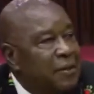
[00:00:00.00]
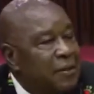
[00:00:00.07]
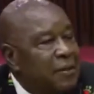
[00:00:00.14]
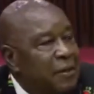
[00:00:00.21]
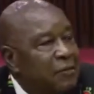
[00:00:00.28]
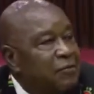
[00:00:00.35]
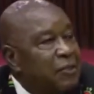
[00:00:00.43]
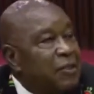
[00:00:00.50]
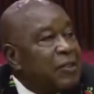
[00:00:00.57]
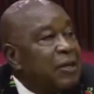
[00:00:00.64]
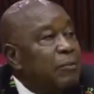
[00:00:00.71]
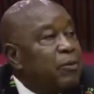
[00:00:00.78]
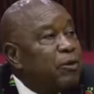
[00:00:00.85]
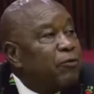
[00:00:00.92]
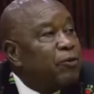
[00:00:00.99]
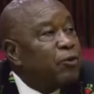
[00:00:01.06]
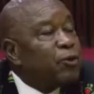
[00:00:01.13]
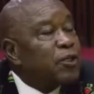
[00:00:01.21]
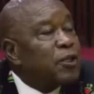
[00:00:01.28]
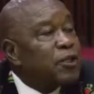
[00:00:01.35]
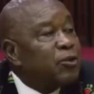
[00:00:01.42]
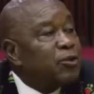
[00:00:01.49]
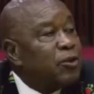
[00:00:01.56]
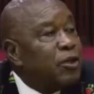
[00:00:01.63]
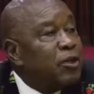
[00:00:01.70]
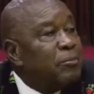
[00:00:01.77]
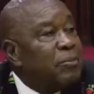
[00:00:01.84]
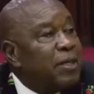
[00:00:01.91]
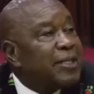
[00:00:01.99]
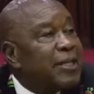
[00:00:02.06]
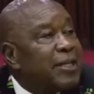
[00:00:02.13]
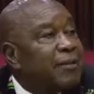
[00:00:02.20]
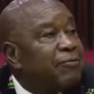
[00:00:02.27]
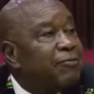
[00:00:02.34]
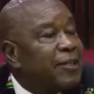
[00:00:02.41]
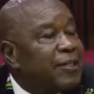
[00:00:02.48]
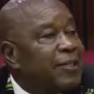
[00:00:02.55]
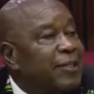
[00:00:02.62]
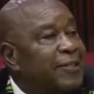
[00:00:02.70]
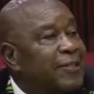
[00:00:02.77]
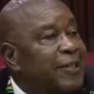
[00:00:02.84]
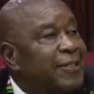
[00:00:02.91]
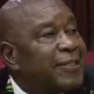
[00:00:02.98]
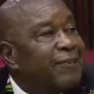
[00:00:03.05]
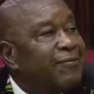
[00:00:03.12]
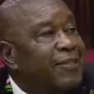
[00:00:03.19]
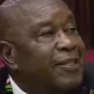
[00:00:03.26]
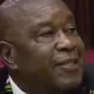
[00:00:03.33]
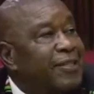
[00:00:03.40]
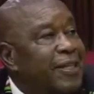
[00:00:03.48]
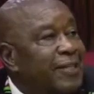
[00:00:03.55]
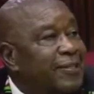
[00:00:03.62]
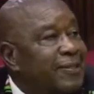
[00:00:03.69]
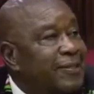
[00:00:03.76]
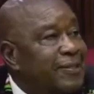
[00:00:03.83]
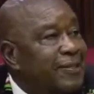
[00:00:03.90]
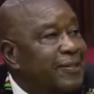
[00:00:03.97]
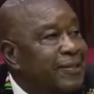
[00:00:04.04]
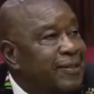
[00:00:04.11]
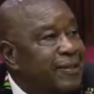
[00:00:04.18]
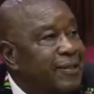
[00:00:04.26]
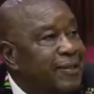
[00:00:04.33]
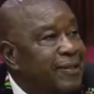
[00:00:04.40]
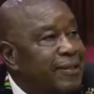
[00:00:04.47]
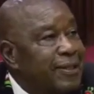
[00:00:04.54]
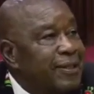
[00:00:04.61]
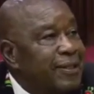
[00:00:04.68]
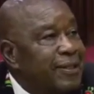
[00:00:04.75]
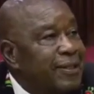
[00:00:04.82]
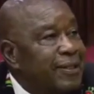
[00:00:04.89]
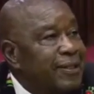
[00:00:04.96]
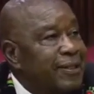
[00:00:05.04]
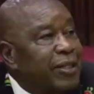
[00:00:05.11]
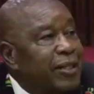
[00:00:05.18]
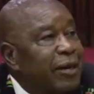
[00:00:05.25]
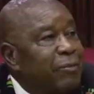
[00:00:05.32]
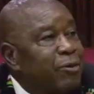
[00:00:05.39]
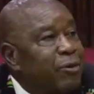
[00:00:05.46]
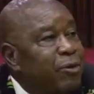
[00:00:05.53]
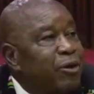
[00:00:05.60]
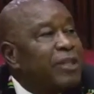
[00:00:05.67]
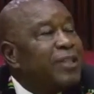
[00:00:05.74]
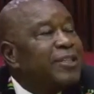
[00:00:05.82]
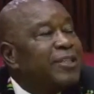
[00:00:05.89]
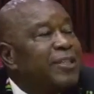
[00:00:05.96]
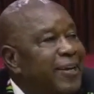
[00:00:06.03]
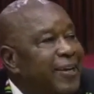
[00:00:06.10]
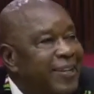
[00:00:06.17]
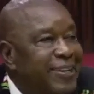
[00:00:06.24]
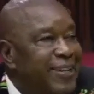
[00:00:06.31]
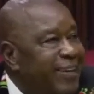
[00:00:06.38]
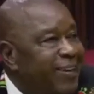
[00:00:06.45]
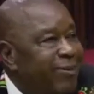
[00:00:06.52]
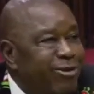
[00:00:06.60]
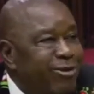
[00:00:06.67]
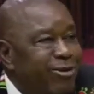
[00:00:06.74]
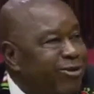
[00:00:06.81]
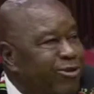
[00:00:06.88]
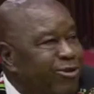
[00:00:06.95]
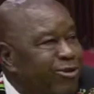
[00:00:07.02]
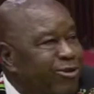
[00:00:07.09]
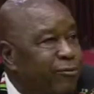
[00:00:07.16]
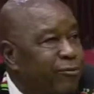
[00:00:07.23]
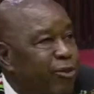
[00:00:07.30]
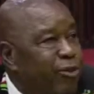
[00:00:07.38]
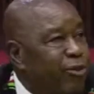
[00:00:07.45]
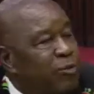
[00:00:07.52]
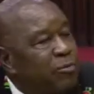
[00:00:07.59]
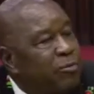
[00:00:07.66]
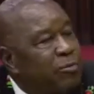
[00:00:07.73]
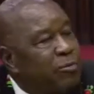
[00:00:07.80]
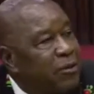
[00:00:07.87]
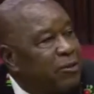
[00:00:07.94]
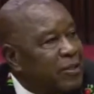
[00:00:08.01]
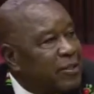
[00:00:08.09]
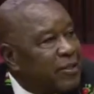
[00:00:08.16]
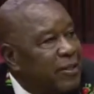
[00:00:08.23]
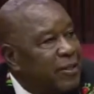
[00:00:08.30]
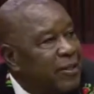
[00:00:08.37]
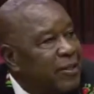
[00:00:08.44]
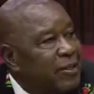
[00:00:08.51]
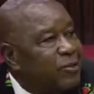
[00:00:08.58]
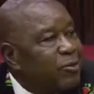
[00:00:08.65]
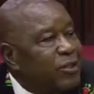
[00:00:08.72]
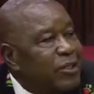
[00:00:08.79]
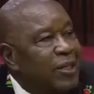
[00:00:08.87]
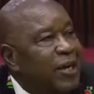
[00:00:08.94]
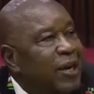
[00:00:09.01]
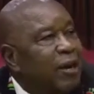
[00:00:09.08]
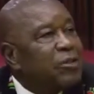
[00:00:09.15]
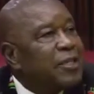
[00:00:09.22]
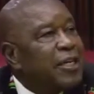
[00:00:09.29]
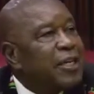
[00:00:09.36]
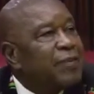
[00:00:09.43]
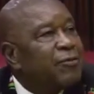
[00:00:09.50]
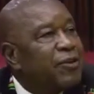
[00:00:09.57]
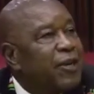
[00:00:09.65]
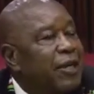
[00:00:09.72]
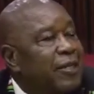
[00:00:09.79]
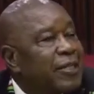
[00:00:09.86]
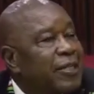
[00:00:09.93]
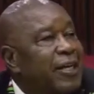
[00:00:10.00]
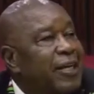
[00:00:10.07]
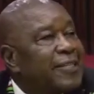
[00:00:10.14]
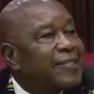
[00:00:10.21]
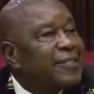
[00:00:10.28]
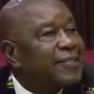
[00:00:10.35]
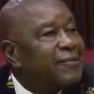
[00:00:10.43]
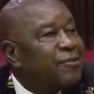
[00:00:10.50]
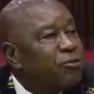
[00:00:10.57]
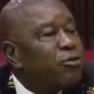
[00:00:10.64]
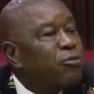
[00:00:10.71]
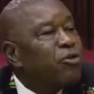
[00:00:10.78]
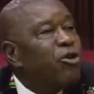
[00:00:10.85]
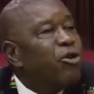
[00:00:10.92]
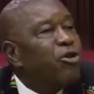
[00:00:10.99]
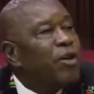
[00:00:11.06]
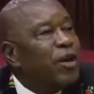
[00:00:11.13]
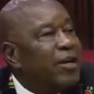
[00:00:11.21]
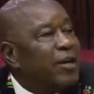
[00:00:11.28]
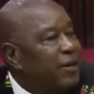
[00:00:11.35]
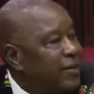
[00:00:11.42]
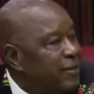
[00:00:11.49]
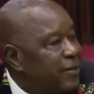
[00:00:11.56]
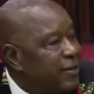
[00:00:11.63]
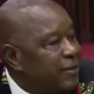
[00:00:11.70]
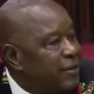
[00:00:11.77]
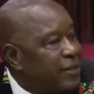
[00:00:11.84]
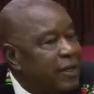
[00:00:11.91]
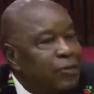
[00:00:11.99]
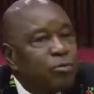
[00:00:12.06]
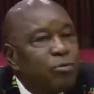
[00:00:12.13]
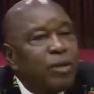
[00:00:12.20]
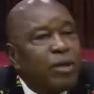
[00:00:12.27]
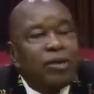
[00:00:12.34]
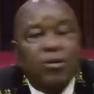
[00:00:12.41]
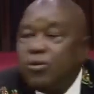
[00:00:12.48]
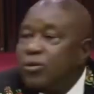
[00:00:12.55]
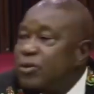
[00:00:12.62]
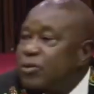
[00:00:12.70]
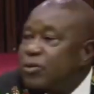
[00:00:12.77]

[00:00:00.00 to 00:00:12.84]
Even somebody falsely donning military fatigues at 70 years trying to say, I'm your leader. They didn't follow him. It was an outside figure thrust from Norway, trying to make sure